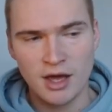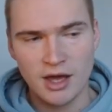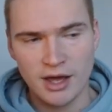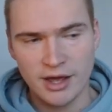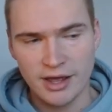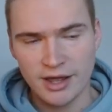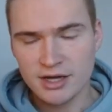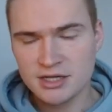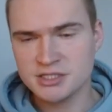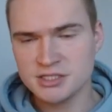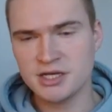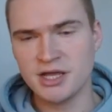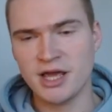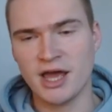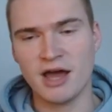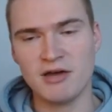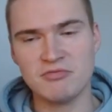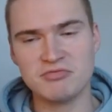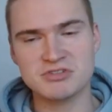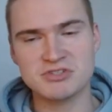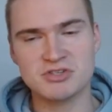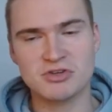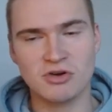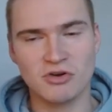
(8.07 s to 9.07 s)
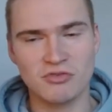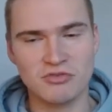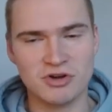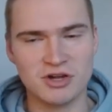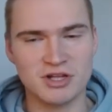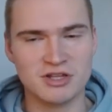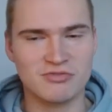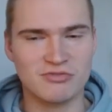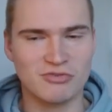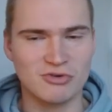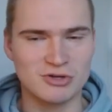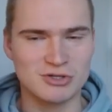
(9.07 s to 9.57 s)
I actually haven't covered
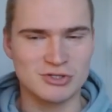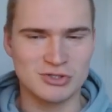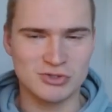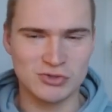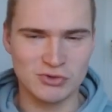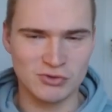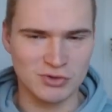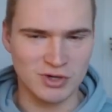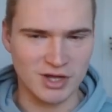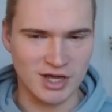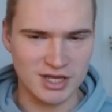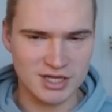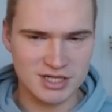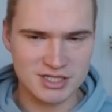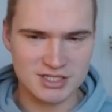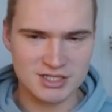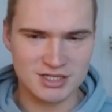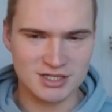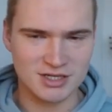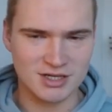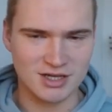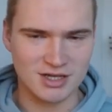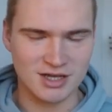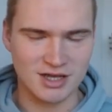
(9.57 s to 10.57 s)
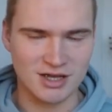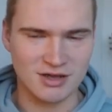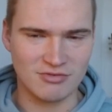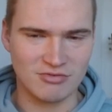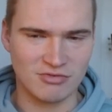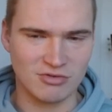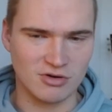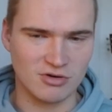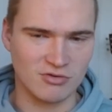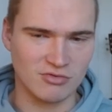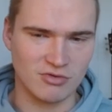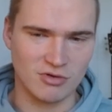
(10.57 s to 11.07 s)
it for two days, uh,
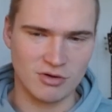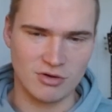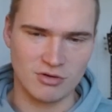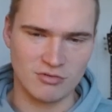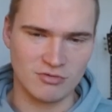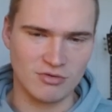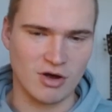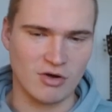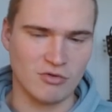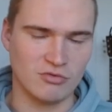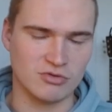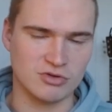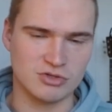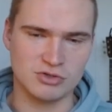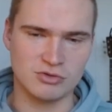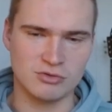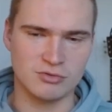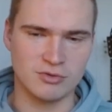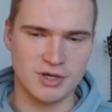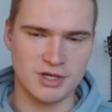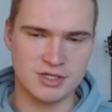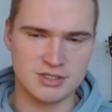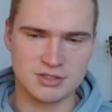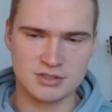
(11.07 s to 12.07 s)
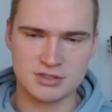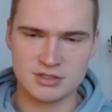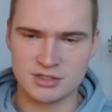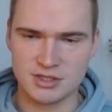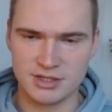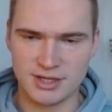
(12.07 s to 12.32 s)
for, for, well, for two reasons.